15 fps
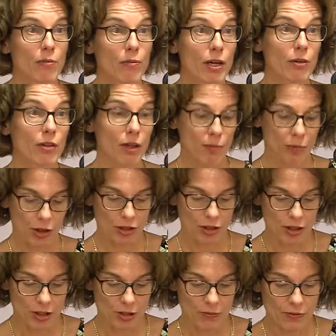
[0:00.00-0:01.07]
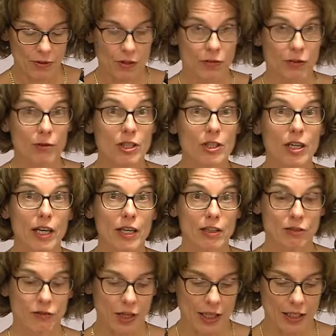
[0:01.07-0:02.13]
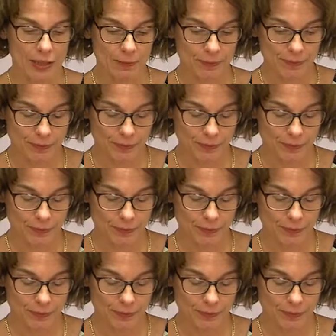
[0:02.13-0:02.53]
burial boxes for retired flags.